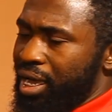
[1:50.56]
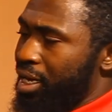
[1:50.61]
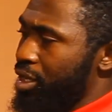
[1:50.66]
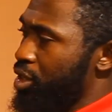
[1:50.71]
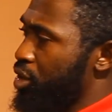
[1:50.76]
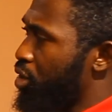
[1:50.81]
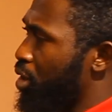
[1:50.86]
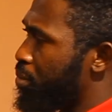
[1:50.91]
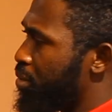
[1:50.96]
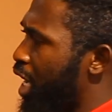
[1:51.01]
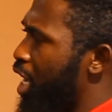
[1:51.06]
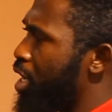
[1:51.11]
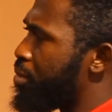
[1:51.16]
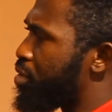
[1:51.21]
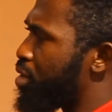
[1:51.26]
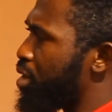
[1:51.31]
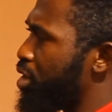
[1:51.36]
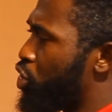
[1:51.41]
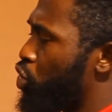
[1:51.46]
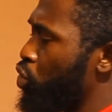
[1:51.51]

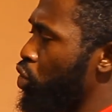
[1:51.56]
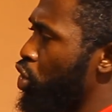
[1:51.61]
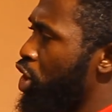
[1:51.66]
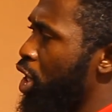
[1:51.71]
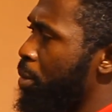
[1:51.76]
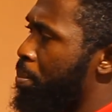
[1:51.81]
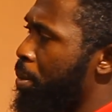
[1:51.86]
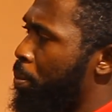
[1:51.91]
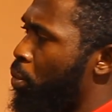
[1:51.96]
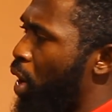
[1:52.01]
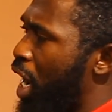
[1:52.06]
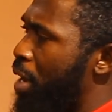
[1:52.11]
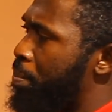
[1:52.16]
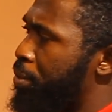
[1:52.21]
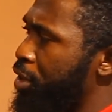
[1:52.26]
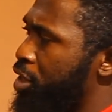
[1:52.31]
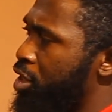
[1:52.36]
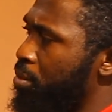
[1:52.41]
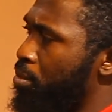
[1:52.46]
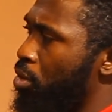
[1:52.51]
Sometimes, do you know the people I
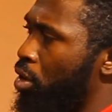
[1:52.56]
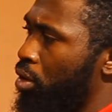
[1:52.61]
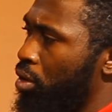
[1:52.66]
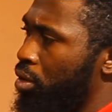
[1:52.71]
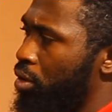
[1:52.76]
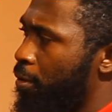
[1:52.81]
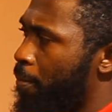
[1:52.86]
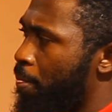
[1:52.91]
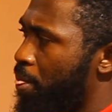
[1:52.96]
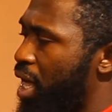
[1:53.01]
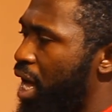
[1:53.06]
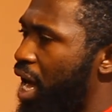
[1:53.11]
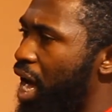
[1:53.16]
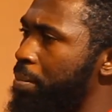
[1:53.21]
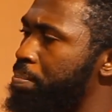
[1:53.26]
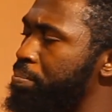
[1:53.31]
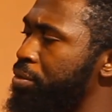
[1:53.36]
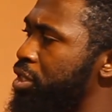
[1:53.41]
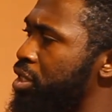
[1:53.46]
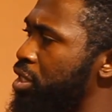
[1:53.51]
pity more?
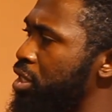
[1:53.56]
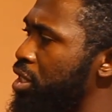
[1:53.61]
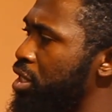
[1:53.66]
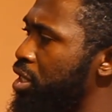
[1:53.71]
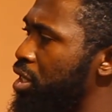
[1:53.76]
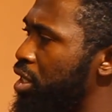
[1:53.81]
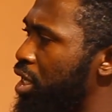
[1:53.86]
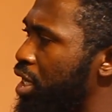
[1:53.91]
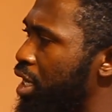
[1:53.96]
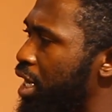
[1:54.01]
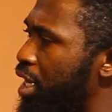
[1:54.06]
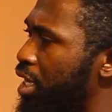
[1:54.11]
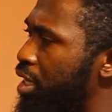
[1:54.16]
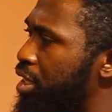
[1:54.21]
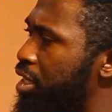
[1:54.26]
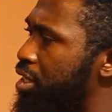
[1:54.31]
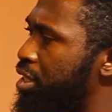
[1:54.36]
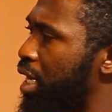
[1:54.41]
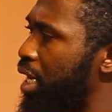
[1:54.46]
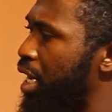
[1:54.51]
I pity
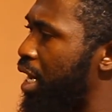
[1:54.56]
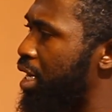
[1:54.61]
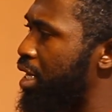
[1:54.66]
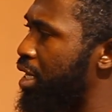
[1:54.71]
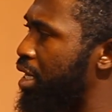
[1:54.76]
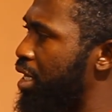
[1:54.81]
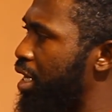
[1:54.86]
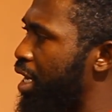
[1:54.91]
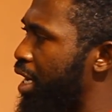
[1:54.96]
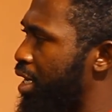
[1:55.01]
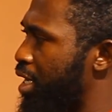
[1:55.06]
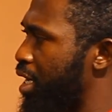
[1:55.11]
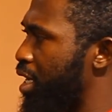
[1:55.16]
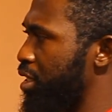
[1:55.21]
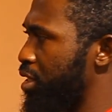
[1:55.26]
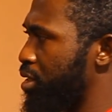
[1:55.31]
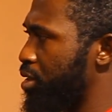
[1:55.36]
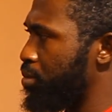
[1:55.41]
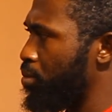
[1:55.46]
the salary earners.